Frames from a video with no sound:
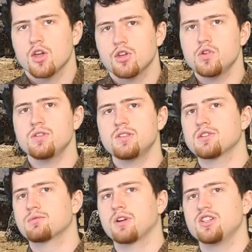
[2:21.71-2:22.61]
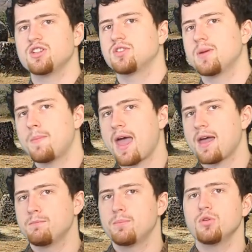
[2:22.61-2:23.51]
used this region to
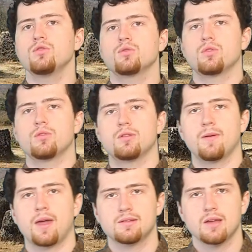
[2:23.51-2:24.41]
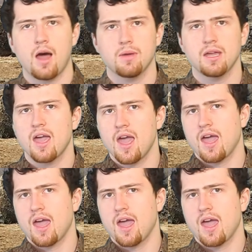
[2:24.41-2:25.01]
bamboozle Nosavan's army,